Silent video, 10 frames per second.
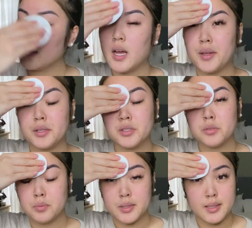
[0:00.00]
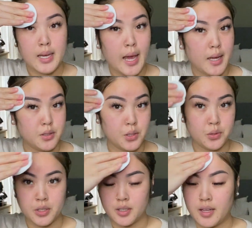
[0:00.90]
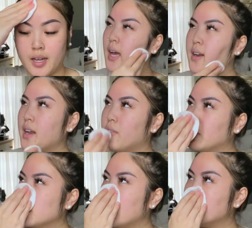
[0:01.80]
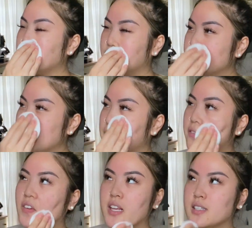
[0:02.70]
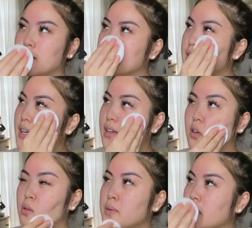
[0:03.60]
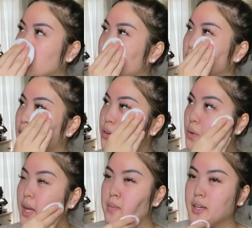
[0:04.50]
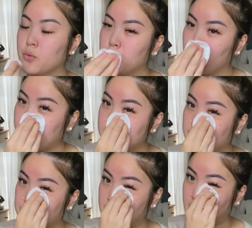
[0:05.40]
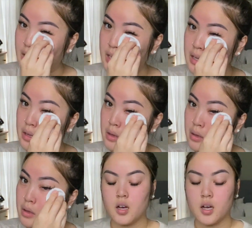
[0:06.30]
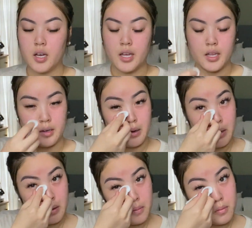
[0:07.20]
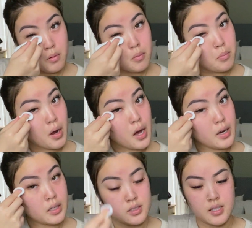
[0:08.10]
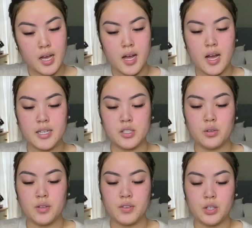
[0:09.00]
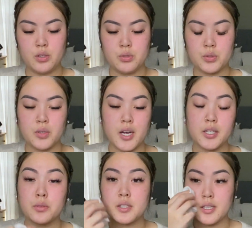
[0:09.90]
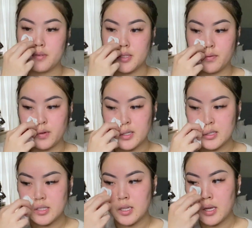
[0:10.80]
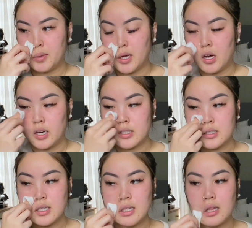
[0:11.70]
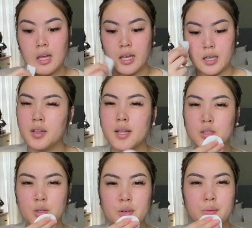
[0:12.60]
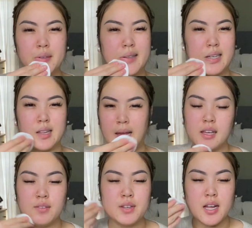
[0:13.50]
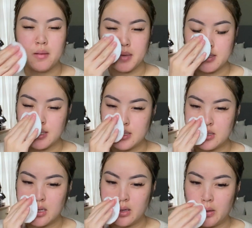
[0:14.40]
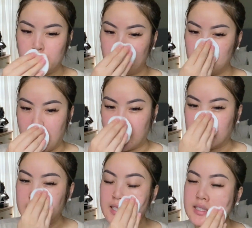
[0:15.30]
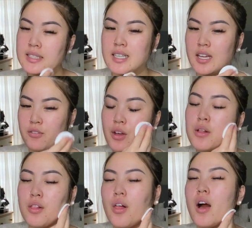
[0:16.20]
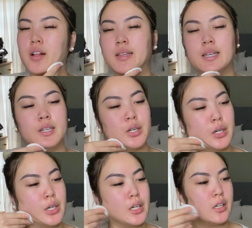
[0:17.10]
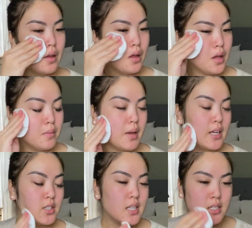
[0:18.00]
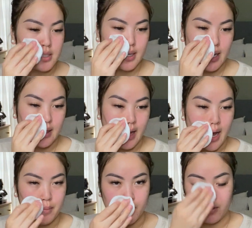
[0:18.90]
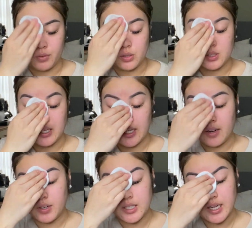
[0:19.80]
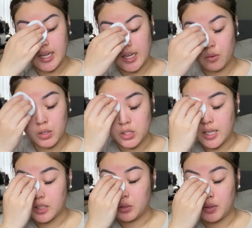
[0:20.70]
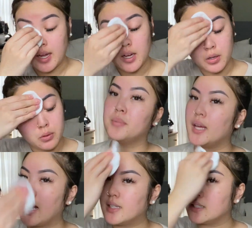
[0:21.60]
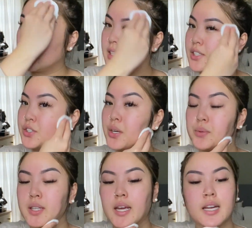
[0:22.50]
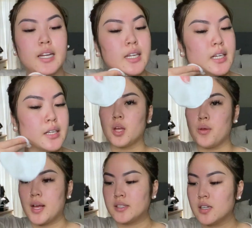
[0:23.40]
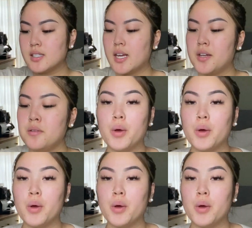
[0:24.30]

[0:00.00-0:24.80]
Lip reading: I used to really hate toner. Like, I never saw a difference in my face and I was like, oh my god, like, why am I wasting money on products that I don't even use or I don't see a difference? But honestly, like, I feel like toner really like evened out my skin tone and cleaned it. It felt a lot cleaner. I just had to get in the habit of using it every day, which I do now. But as a teenager, I really hated it. So that's all done.